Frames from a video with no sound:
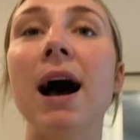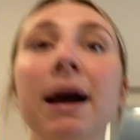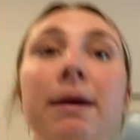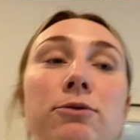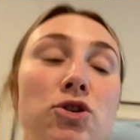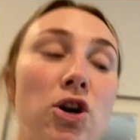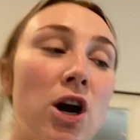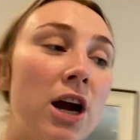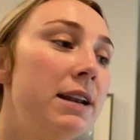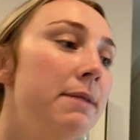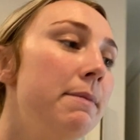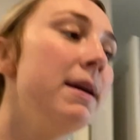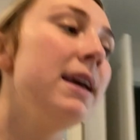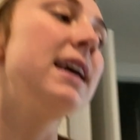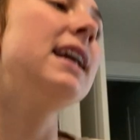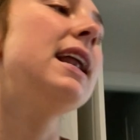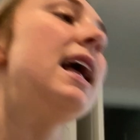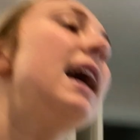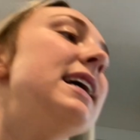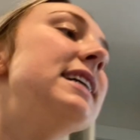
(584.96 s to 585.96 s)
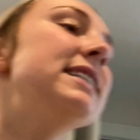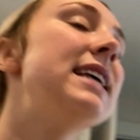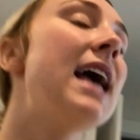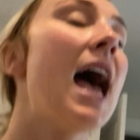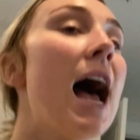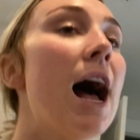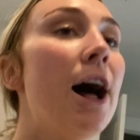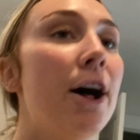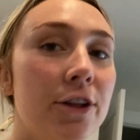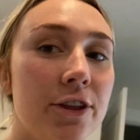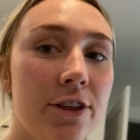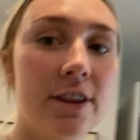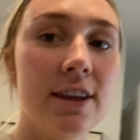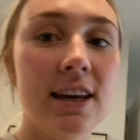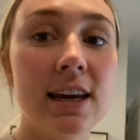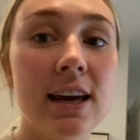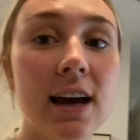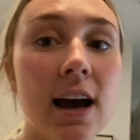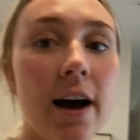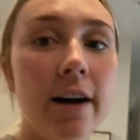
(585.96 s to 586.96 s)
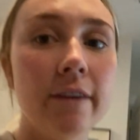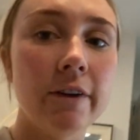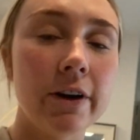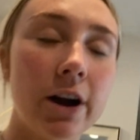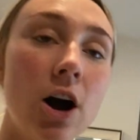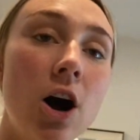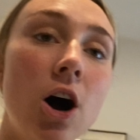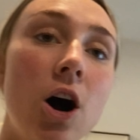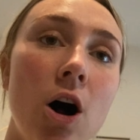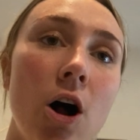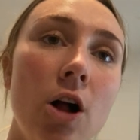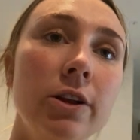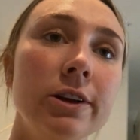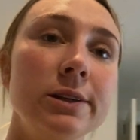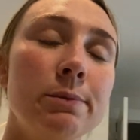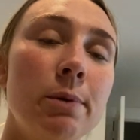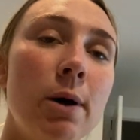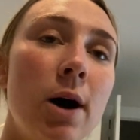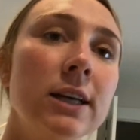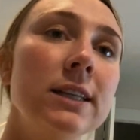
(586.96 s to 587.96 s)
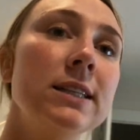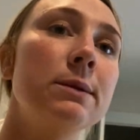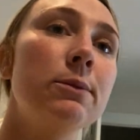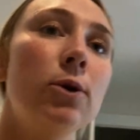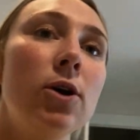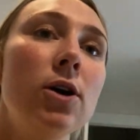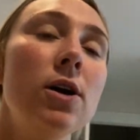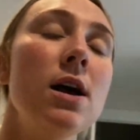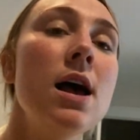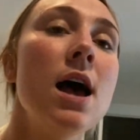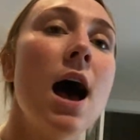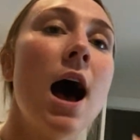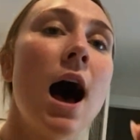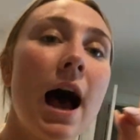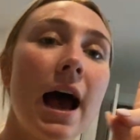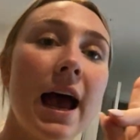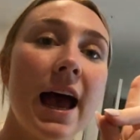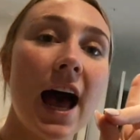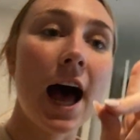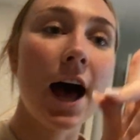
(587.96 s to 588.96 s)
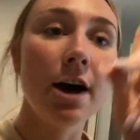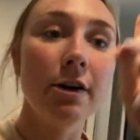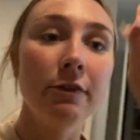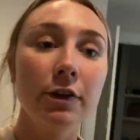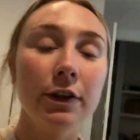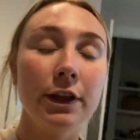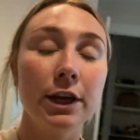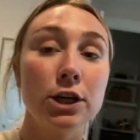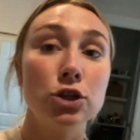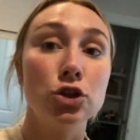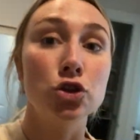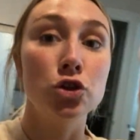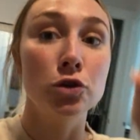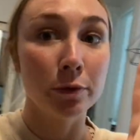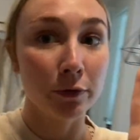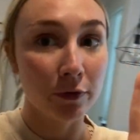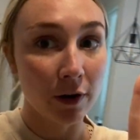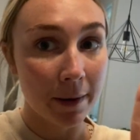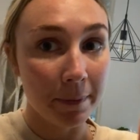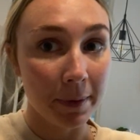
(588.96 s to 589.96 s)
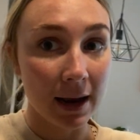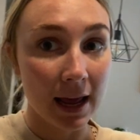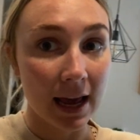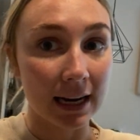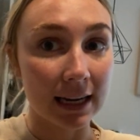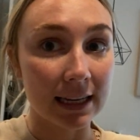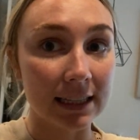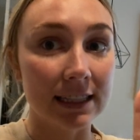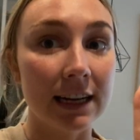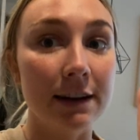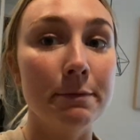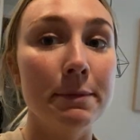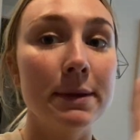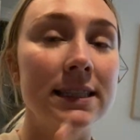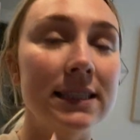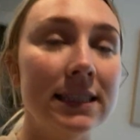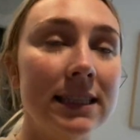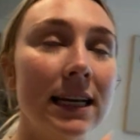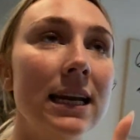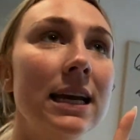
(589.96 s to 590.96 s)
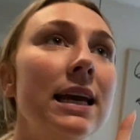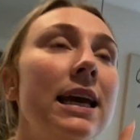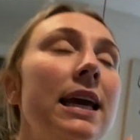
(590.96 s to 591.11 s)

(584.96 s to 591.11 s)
trying to make it as healthy of like a haul as possible. I have like super ripe bananas that have been sitting